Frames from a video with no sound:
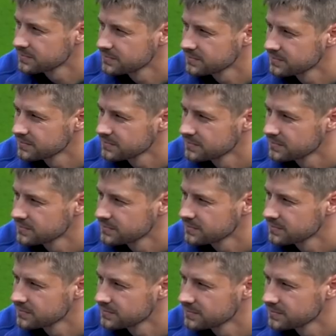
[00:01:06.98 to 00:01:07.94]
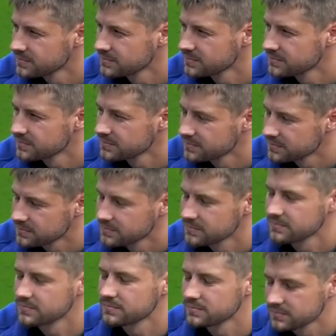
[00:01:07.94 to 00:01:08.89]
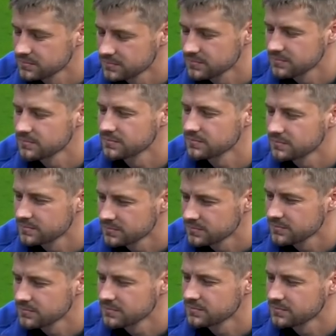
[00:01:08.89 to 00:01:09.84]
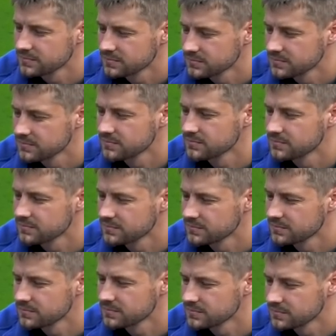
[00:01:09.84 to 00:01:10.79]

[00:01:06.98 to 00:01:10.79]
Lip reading: No words are spoken by the person on screen.